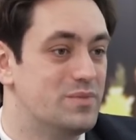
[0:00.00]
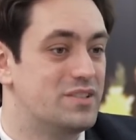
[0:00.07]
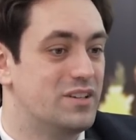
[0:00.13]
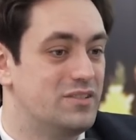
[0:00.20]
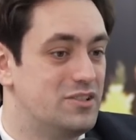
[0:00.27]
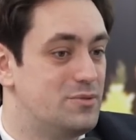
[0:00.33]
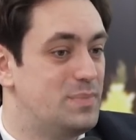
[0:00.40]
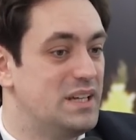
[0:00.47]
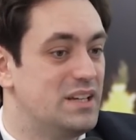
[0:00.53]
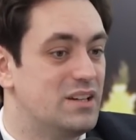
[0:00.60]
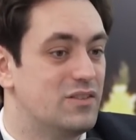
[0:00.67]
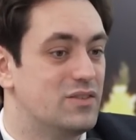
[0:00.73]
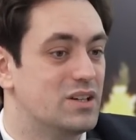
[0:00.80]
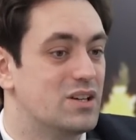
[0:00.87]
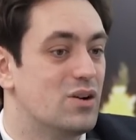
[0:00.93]
so to speak,
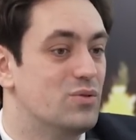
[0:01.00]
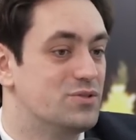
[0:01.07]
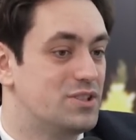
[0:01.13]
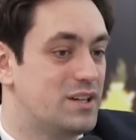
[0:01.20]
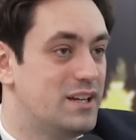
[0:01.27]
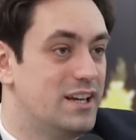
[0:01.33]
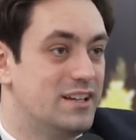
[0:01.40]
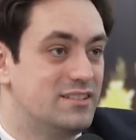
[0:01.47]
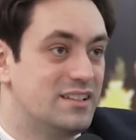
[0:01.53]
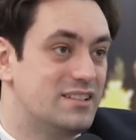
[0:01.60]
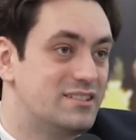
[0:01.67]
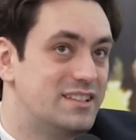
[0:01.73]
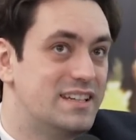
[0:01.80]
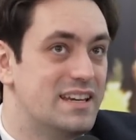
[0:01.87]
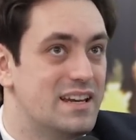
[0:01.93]
of the culture he
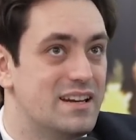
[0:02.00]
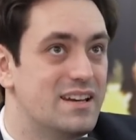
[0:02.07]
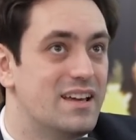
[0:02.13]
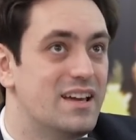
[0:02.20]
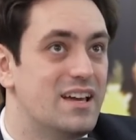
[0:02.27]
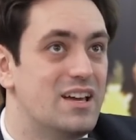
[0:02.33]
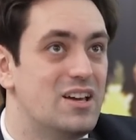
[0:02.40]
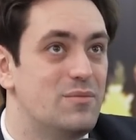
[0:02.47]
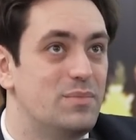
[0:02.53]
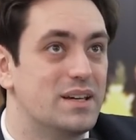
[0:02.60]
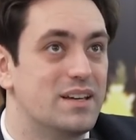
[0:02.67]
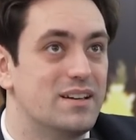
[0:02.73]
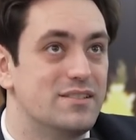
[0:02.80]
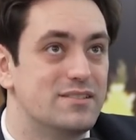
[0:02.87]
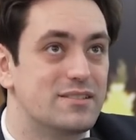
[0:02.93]
existed in,
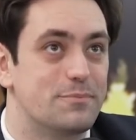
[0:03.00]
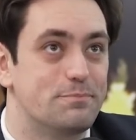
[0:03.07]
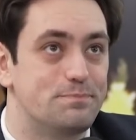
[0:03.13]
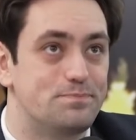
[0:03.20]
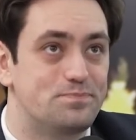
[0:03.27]
because